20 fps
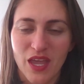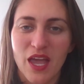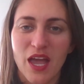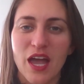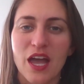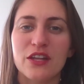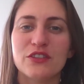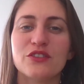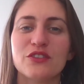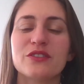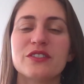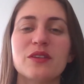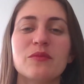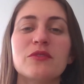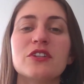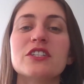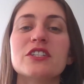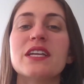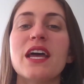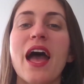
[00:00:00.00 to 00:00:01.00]
And so similar
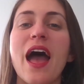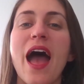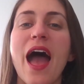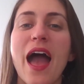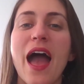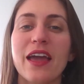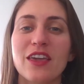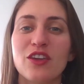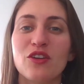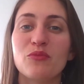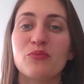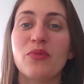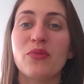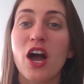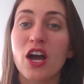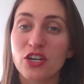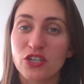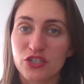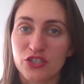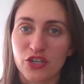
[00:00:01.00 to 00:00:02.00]
to
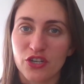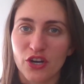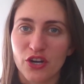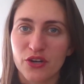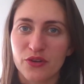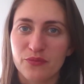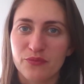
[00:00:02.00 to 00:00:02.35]
acupuncture,